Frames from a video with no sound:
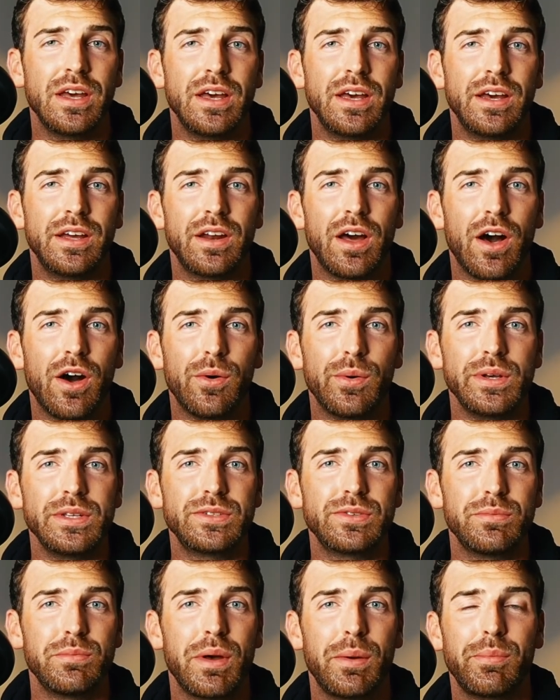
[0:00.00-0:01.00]
And
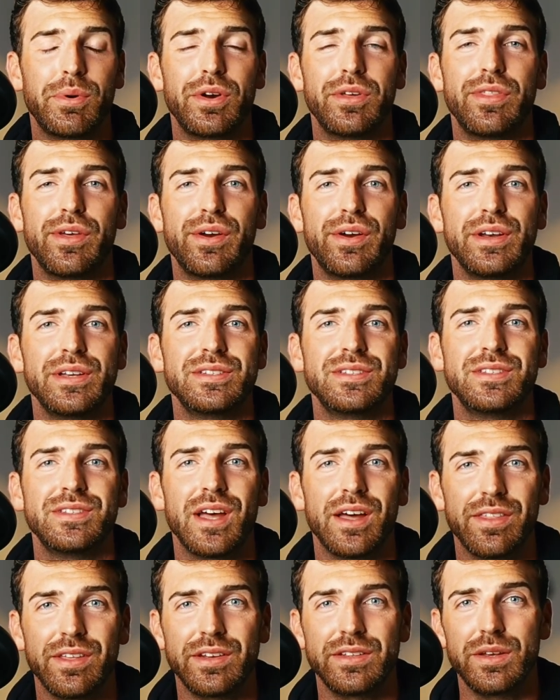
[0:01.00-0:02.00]
always remember, there is
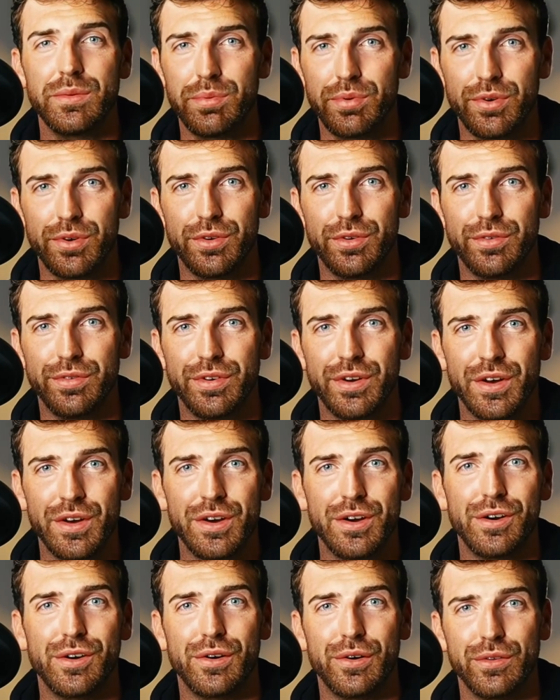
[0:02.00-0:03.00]
nothing to prove,
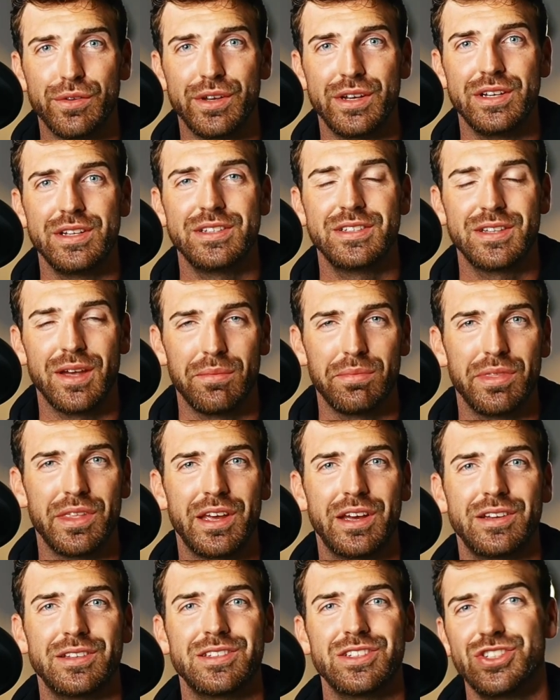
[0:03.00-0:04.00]
only
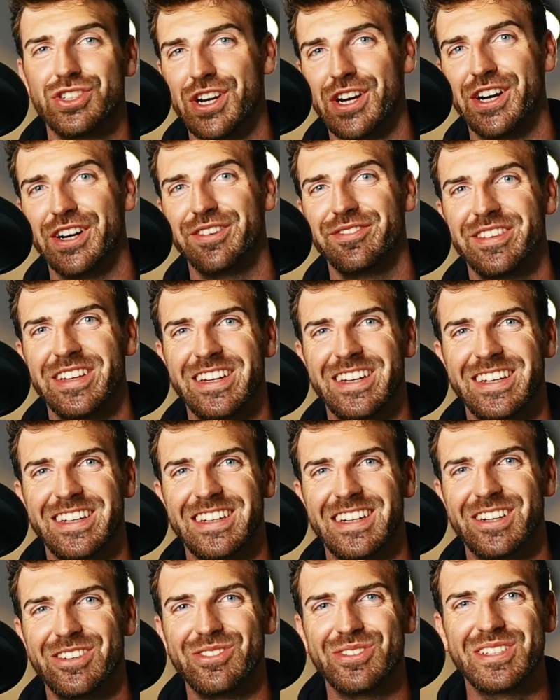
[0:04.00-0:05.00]
something to share.
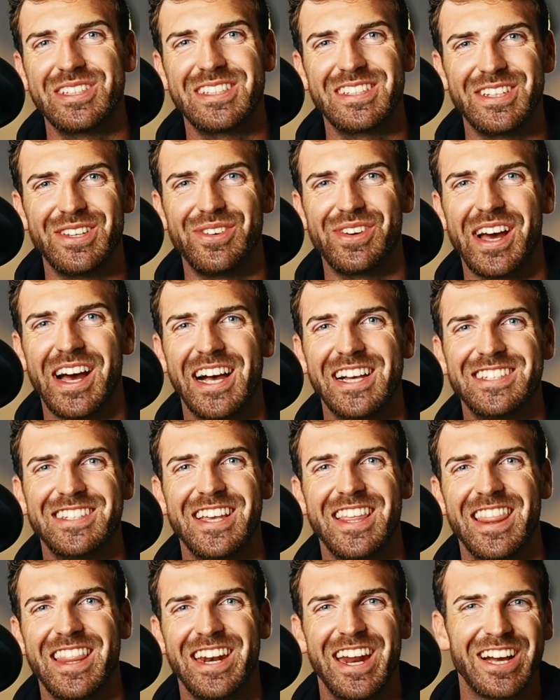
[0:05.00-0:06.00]
I will see you guys in
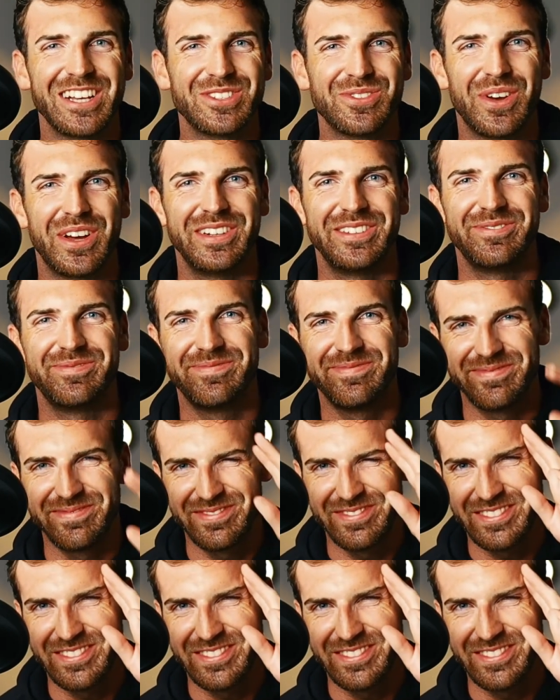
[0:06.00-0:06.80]
the next one.